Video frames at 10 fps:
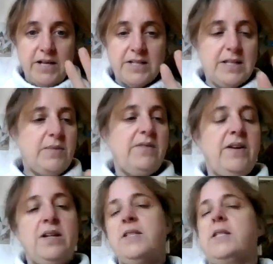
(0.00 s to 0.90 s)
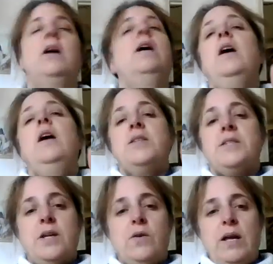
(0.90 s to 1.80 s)
you can see my fingers.
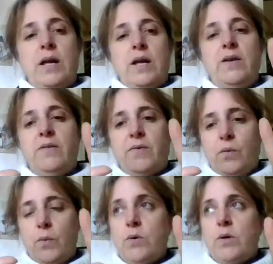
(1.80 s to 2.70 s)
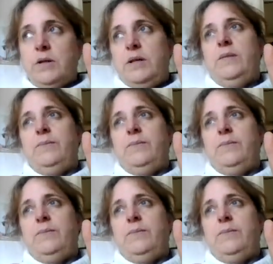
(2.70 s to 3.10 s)
So if you